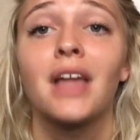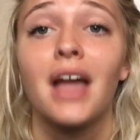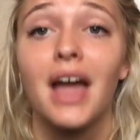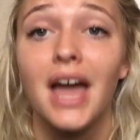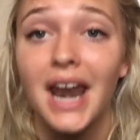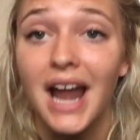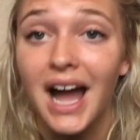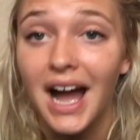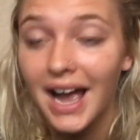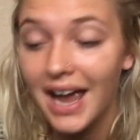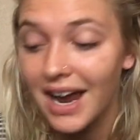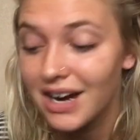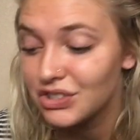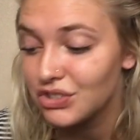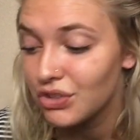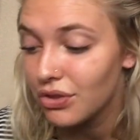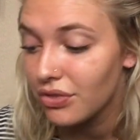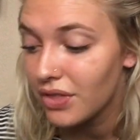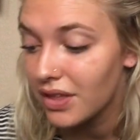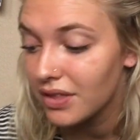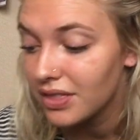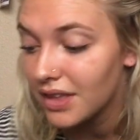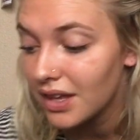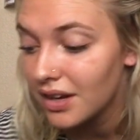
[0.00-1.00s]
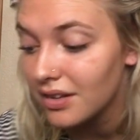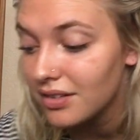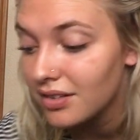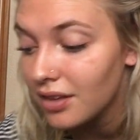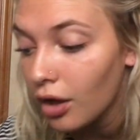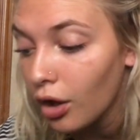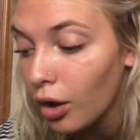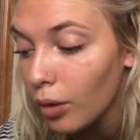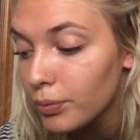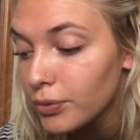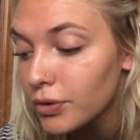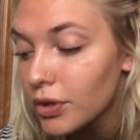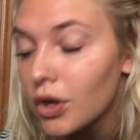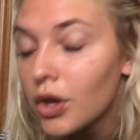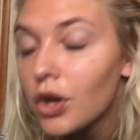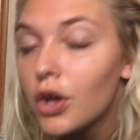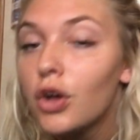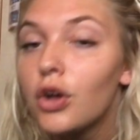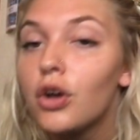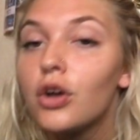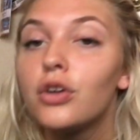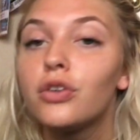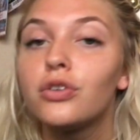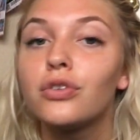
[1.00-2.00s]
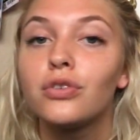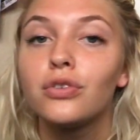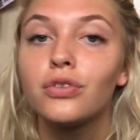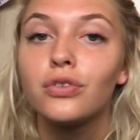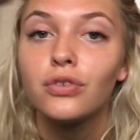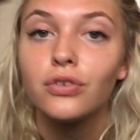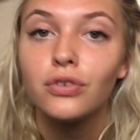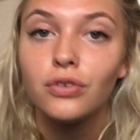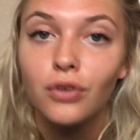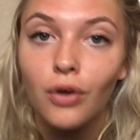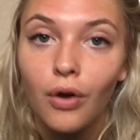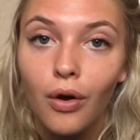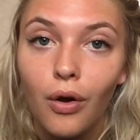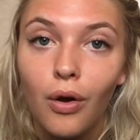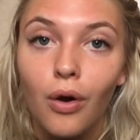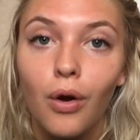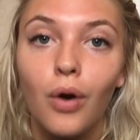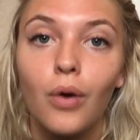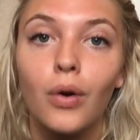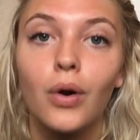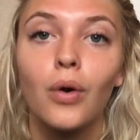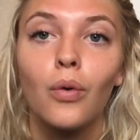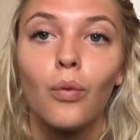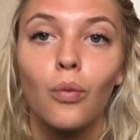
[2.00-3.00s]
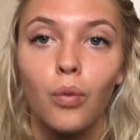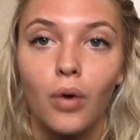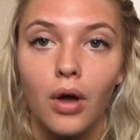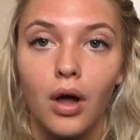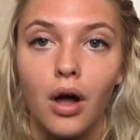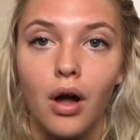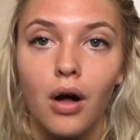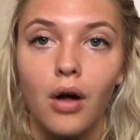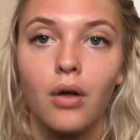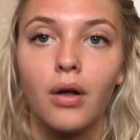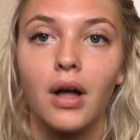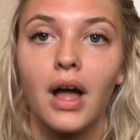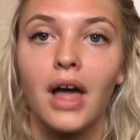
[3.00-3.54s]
And I actually think that has helped so well.